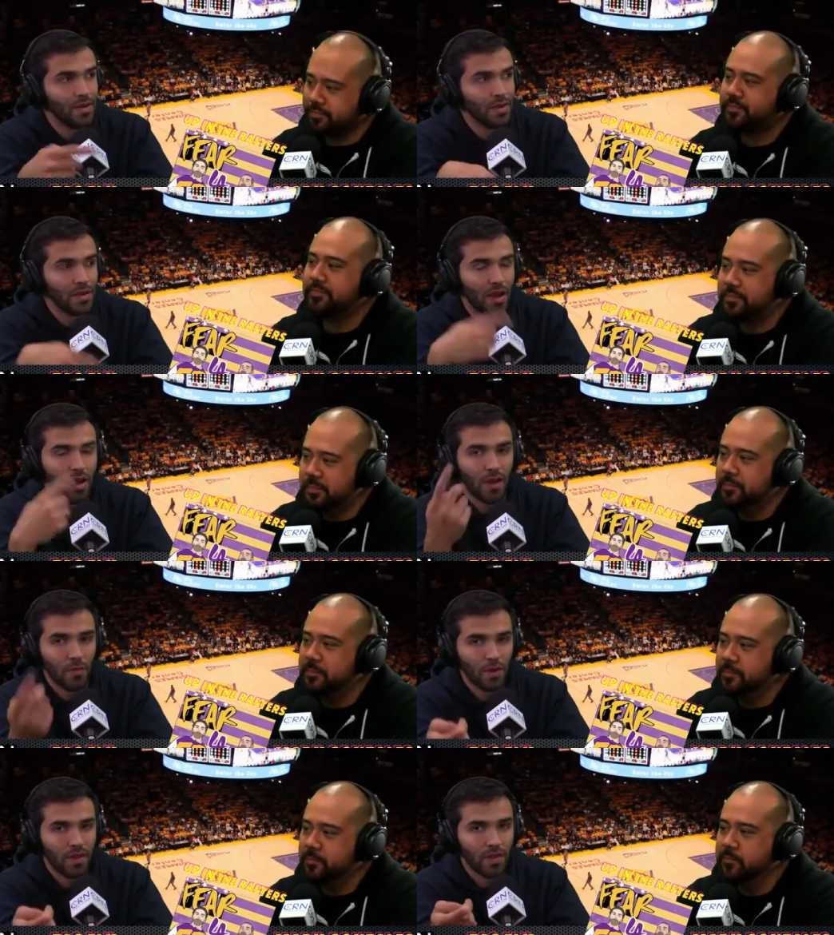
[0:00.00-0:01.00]

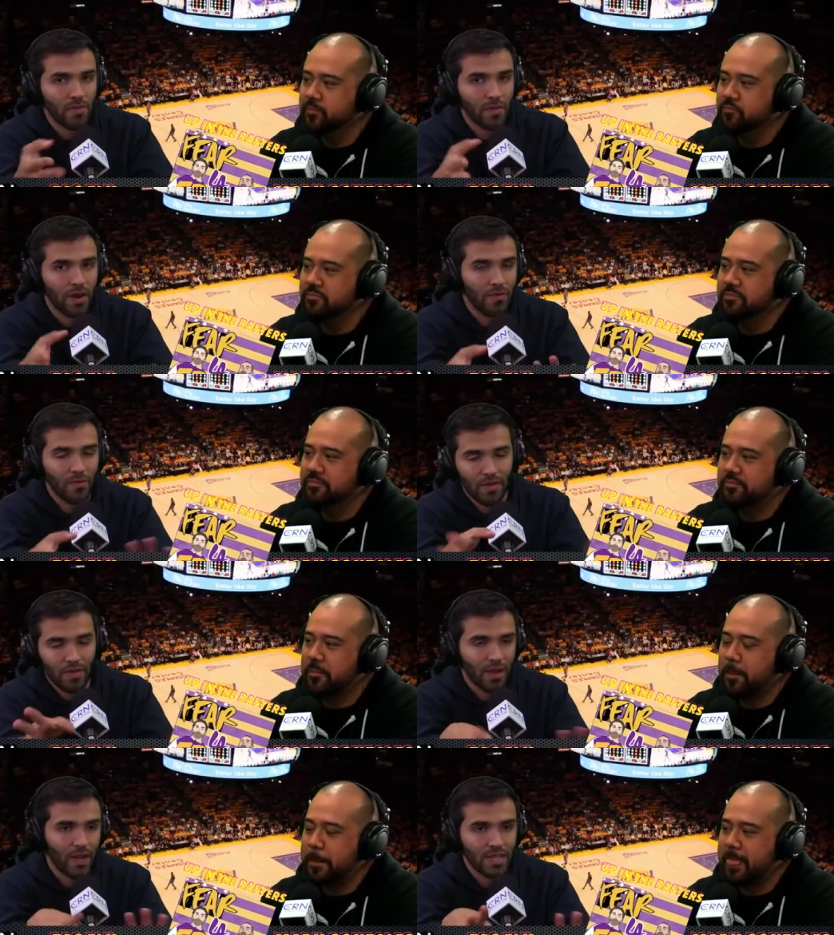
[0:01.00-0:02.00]
Speaker 1: one of the
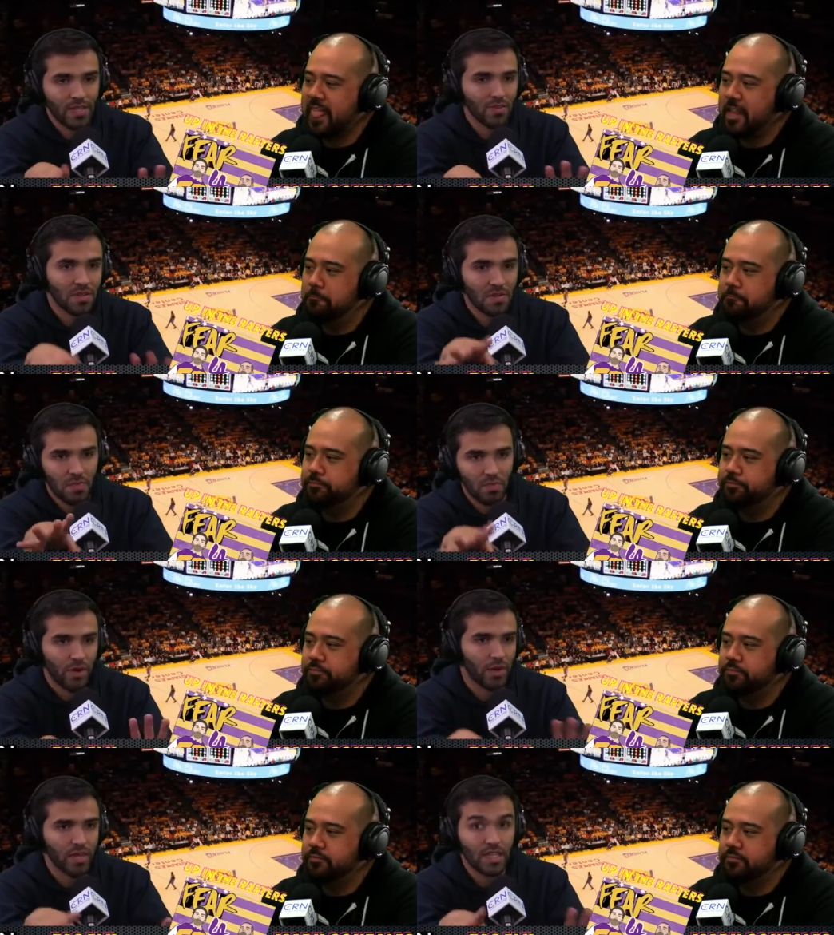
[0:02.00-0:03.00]
wrestlers.
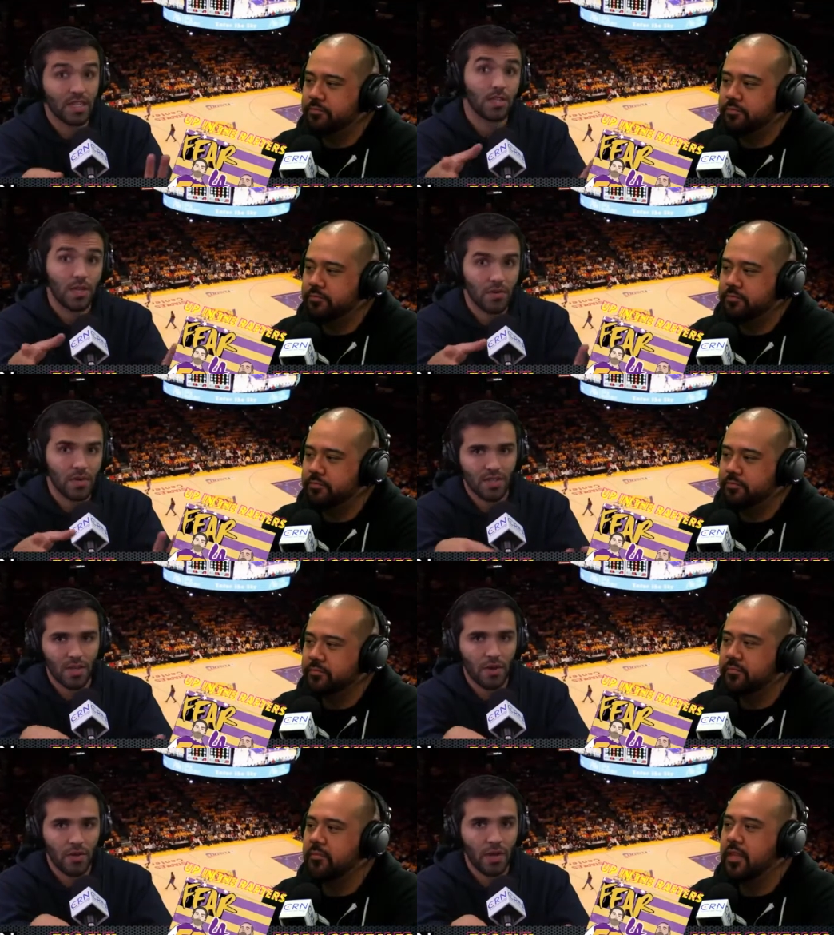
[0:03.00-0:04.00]
Pretty much his slogan.
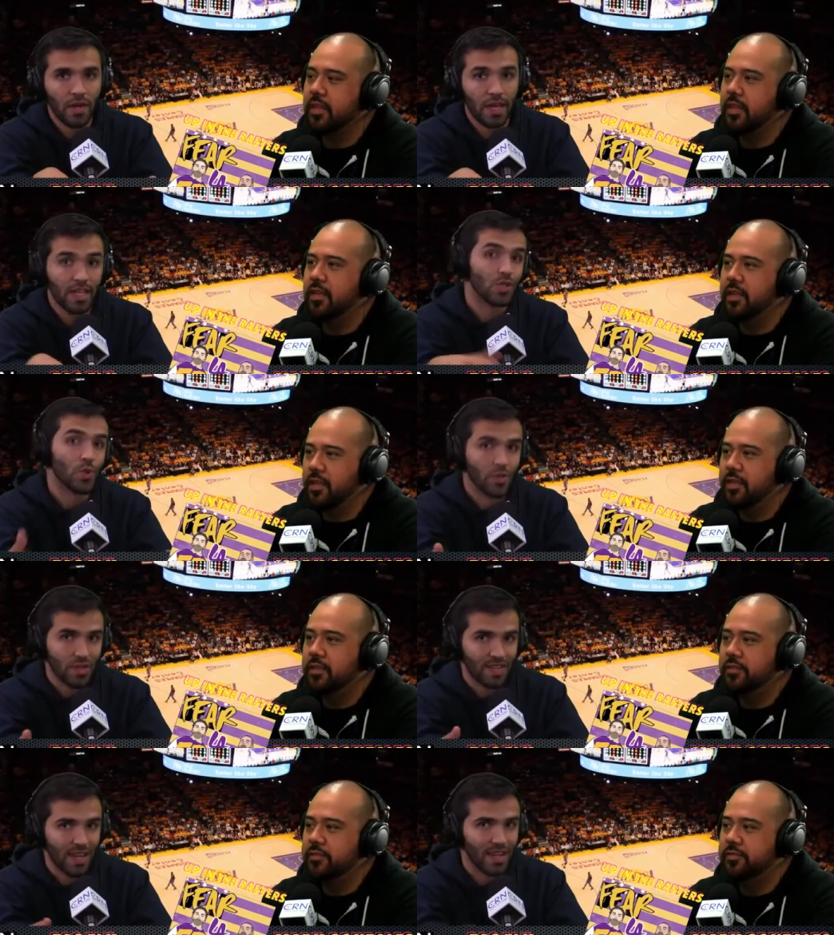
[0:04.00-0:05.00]
So it's
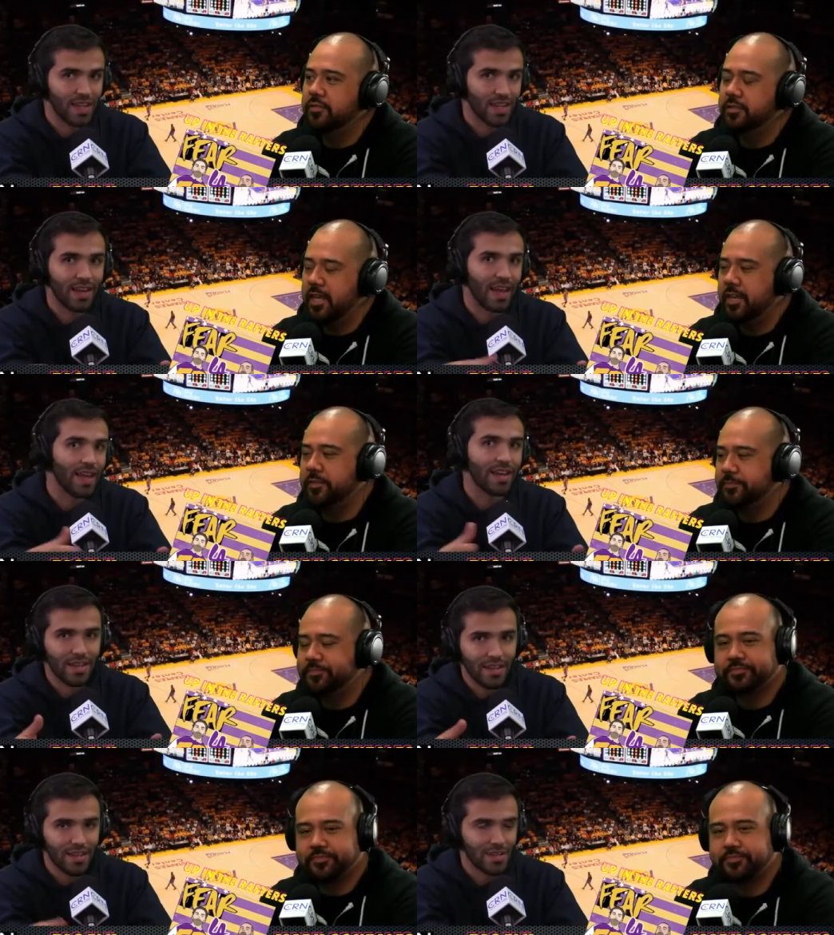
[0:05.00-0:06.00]
Rusev Day, and
Speaker 2: then Aiden
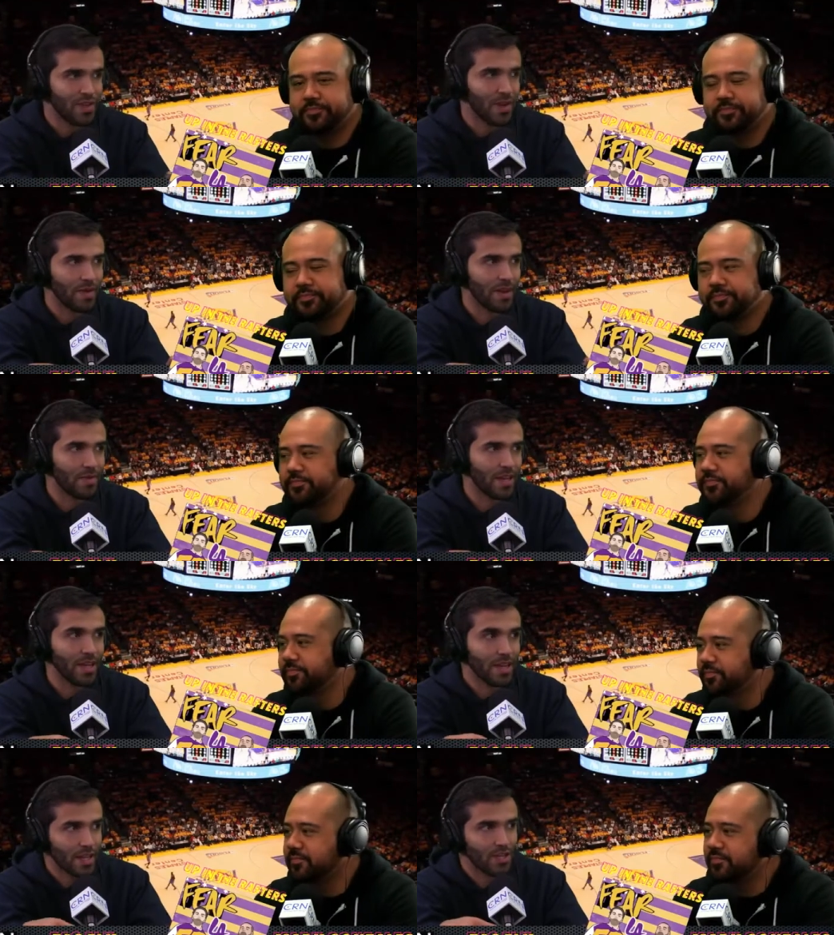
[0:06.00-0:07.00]
English would come out and be like,
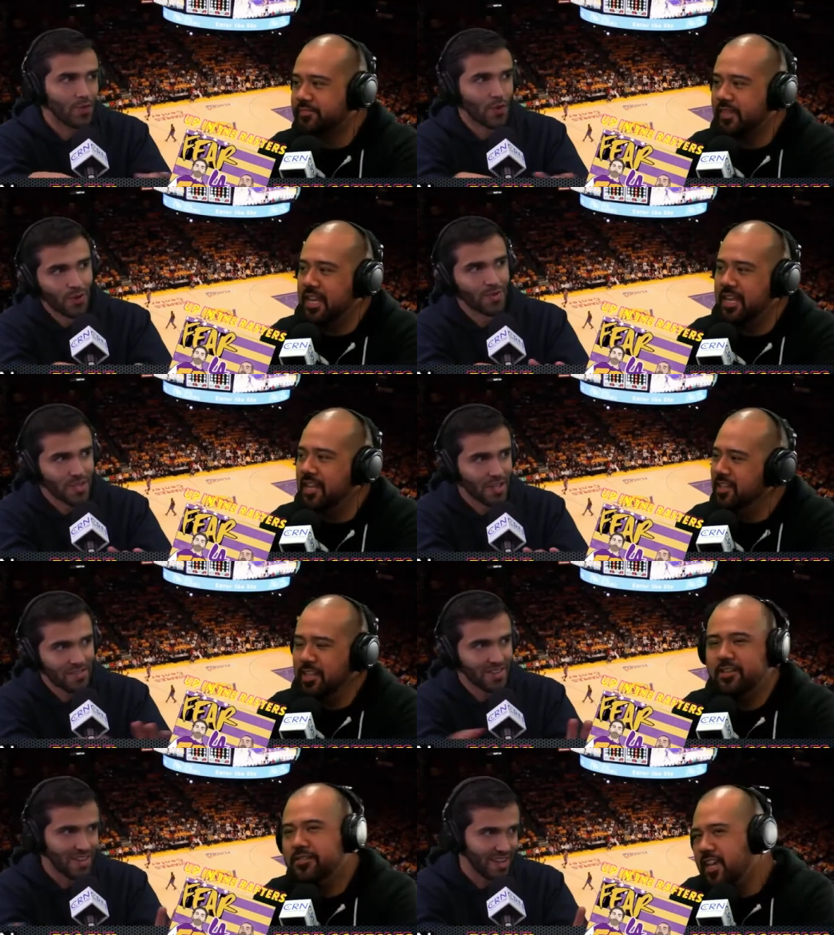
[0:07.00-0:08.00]
"It's
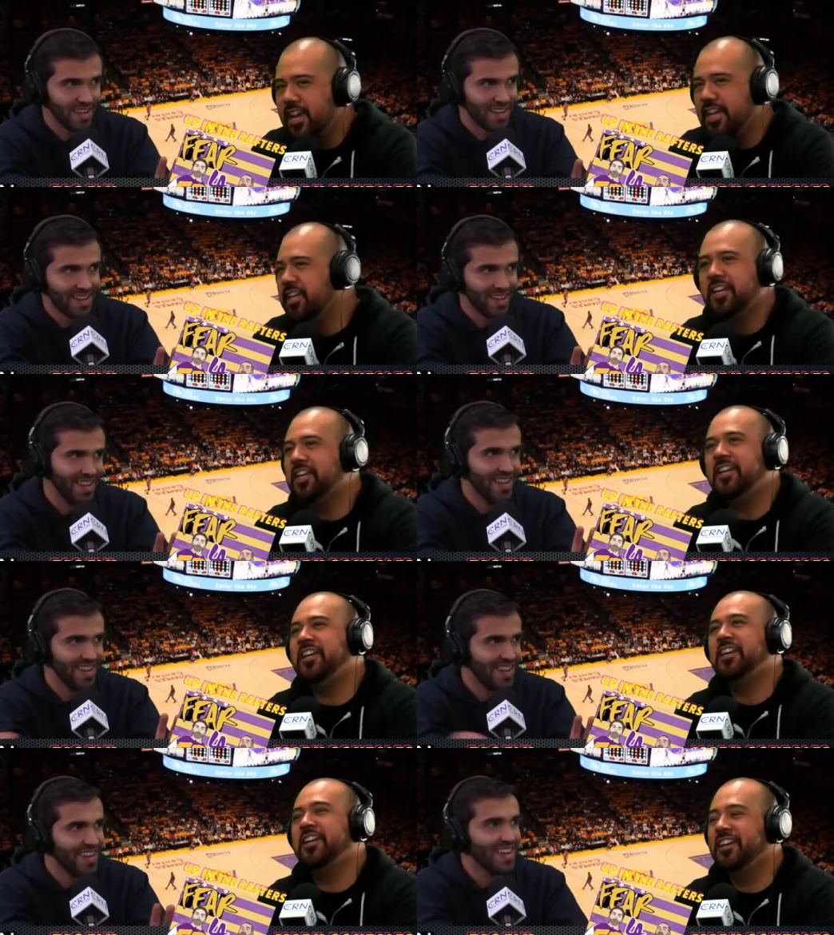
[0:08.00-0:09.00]
Rusev
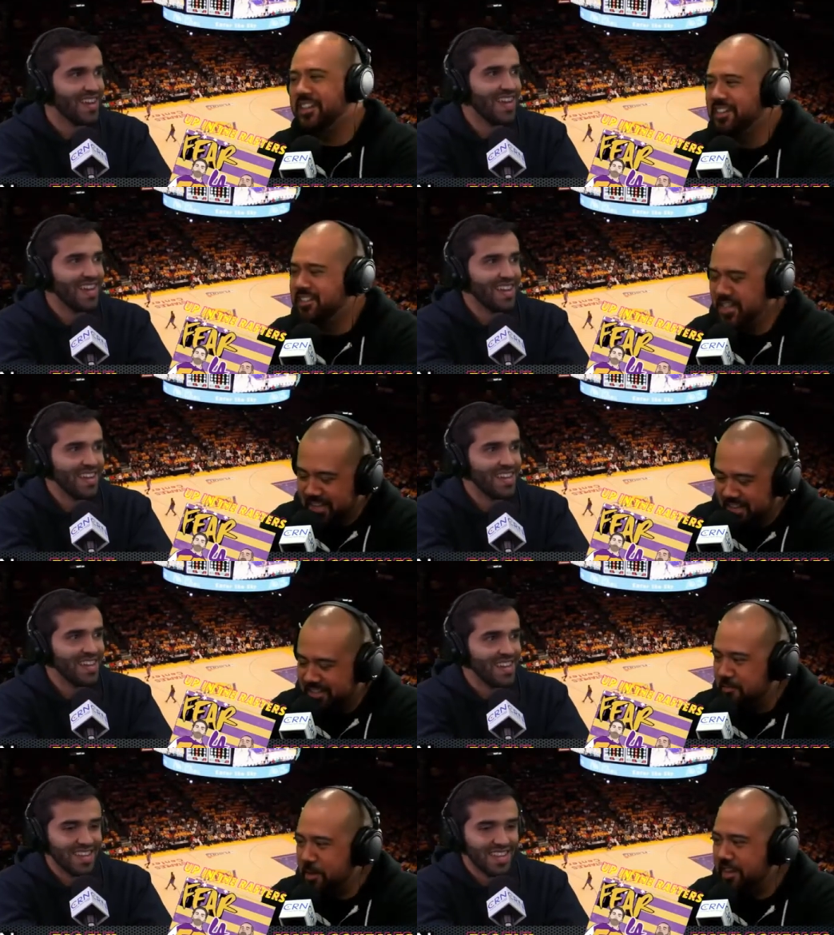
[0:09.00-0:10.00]
Day." Sing it,
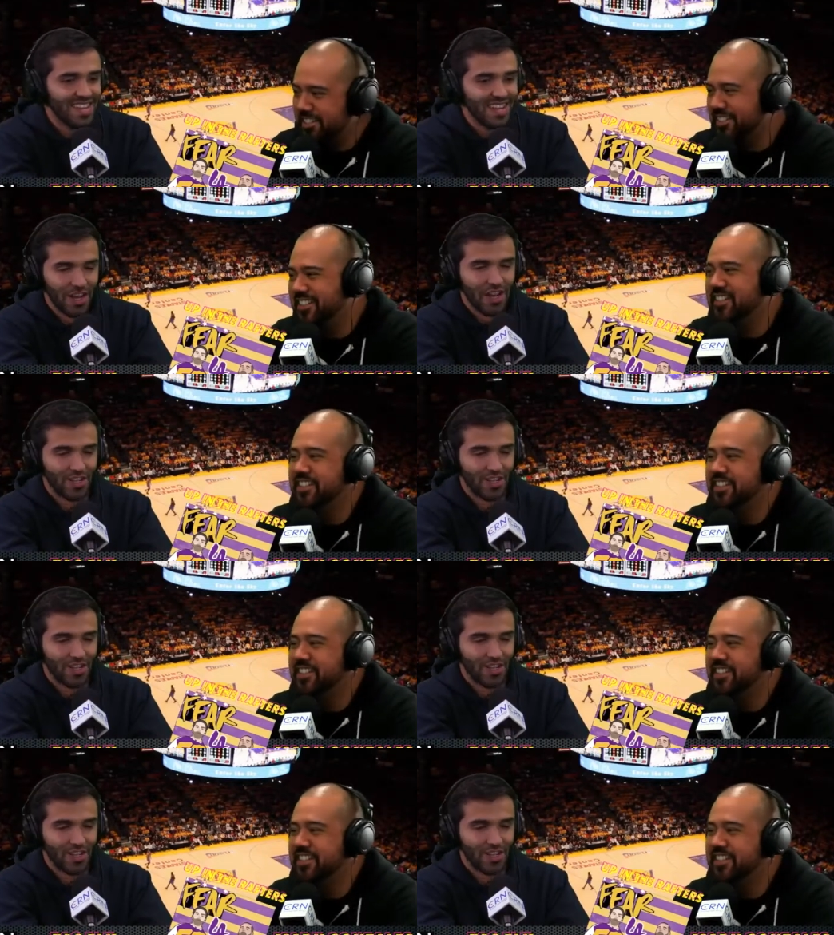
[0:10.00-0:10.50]
come on. It's